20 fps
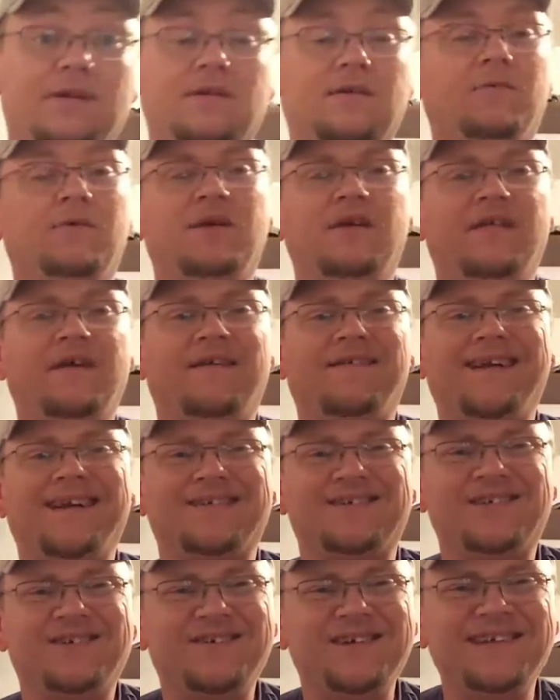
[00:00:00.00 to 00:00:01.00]
was, what are they on
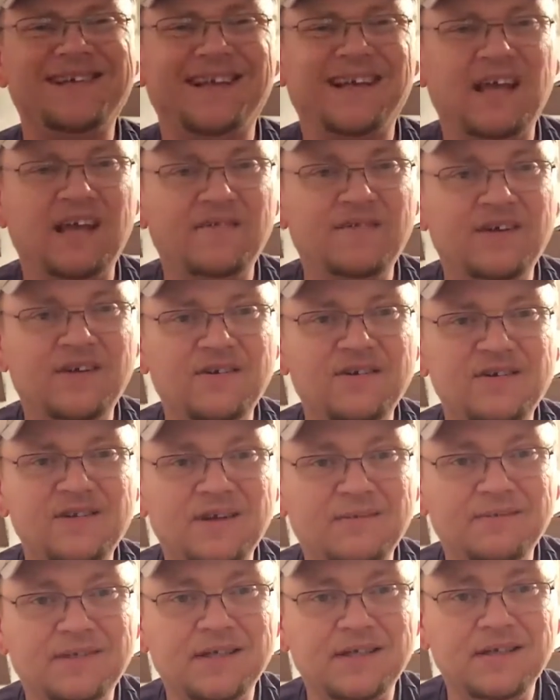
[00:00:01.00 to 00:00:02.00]
now? Series 11 or
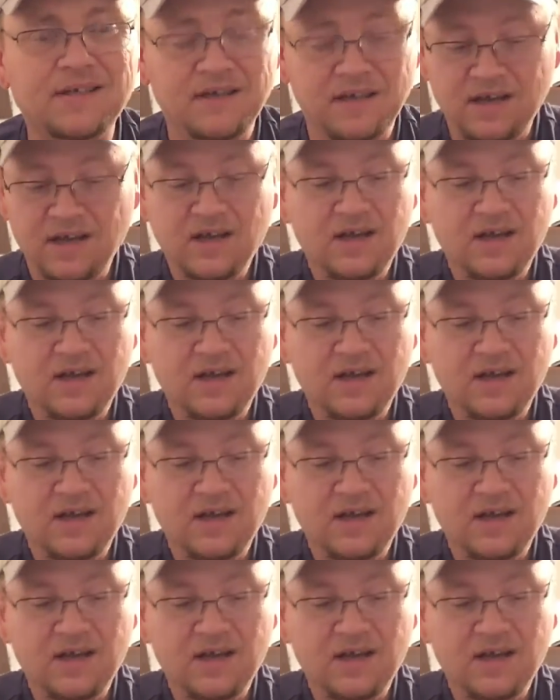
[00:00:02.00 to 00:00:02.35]
something.